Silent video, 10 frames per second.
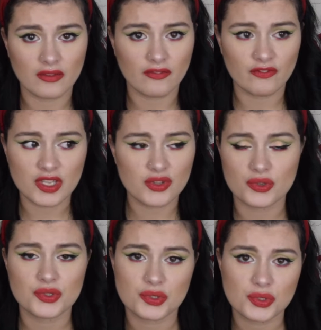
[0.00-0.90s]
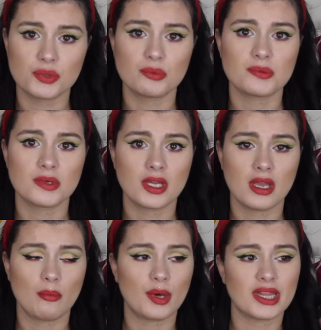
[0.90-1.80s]
video on YouTube,
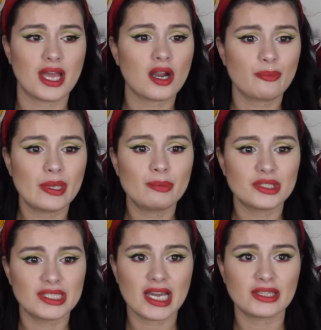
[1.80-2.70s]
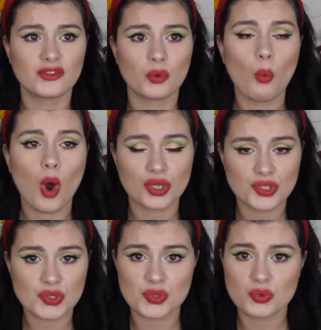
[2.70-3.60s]
but are people that
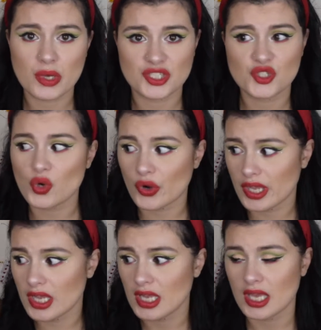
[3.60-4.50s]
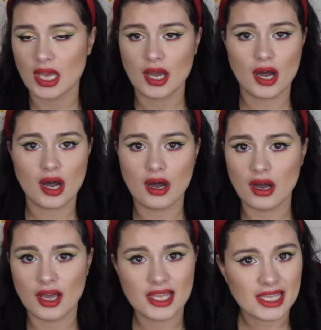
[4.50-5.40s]
want to enjoy
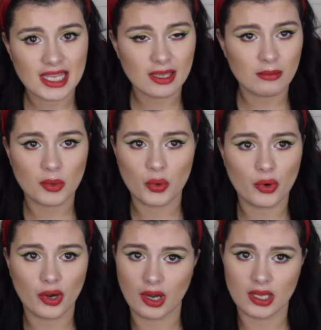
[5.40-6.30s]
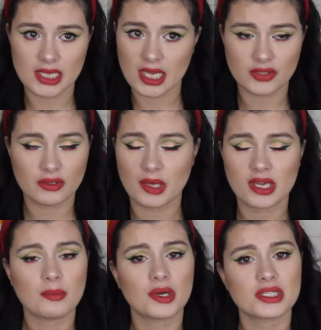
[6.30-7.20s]
him or the other
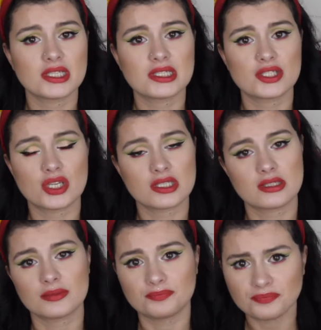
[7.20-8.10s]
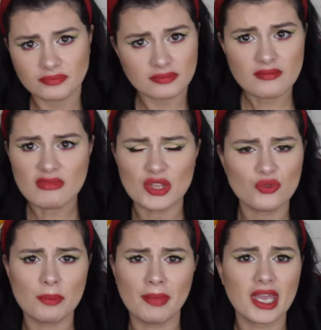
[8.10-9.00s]
makeup artist just
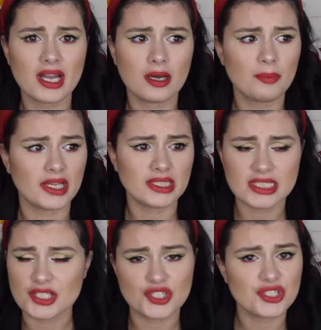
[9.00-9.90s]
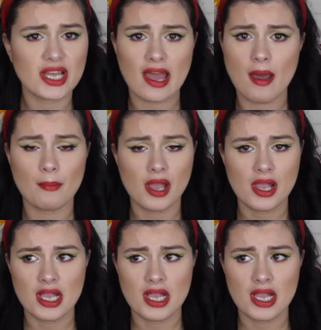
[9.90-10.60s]
doing makeup and teaching them.